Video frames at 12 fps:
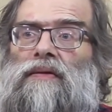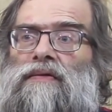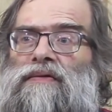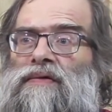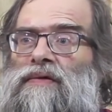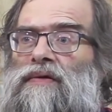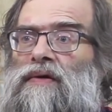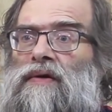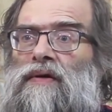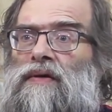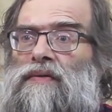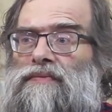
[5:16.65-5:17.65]
You see,
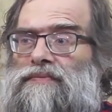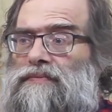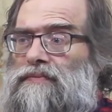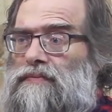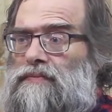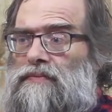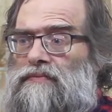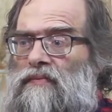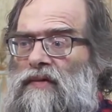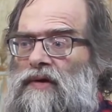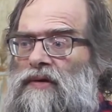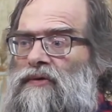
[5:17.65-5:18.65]
in
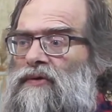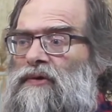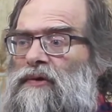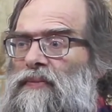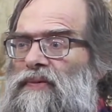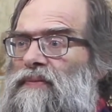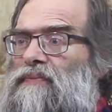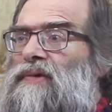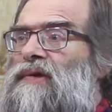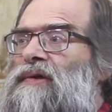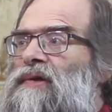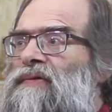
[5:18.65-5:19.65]
Europe, in
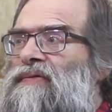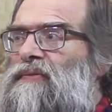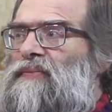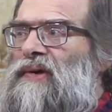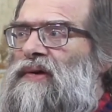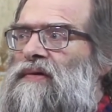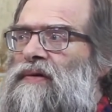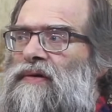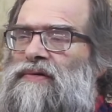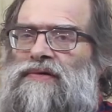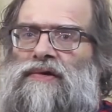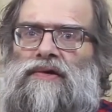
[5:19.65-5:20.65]
medieval
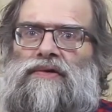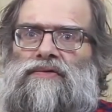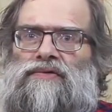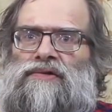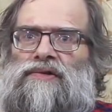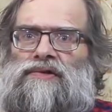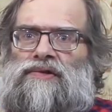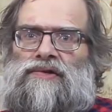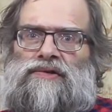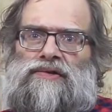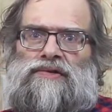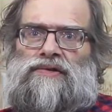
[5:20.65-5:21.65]
paintings, you see
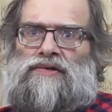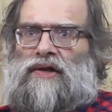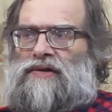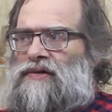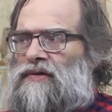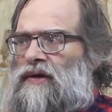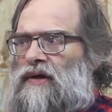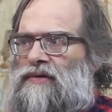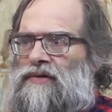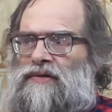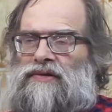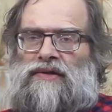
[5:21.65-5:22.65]
Jesus as
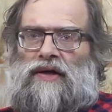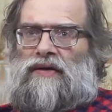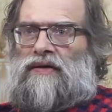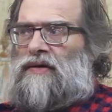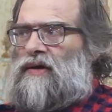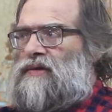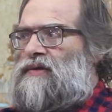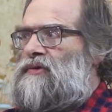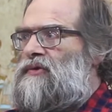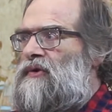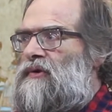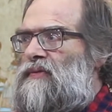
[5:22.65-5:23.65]
an Italian, as a
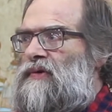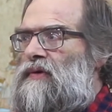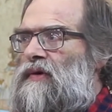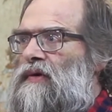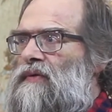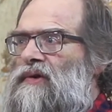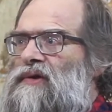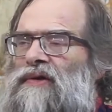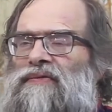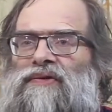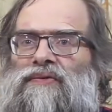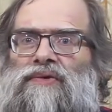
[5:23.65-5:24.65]
German,
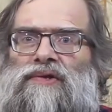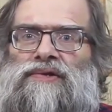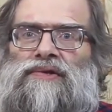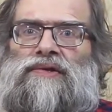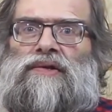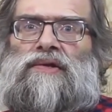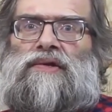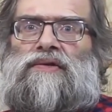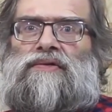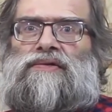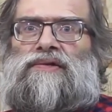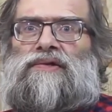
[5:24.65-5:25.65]
whatever was,
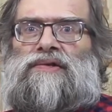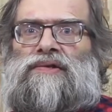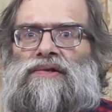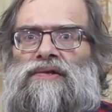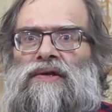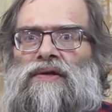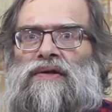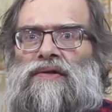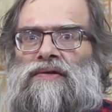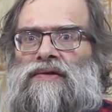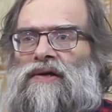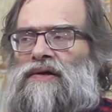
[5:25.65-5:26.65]
you see
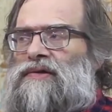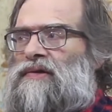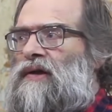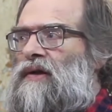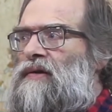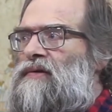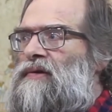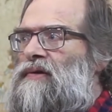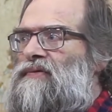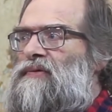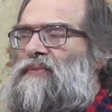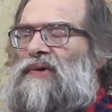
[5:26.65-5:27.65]
the nationality
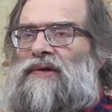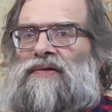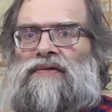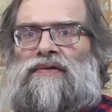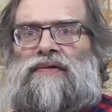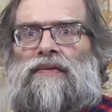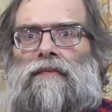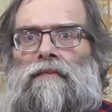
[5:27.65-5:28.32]
of the painter.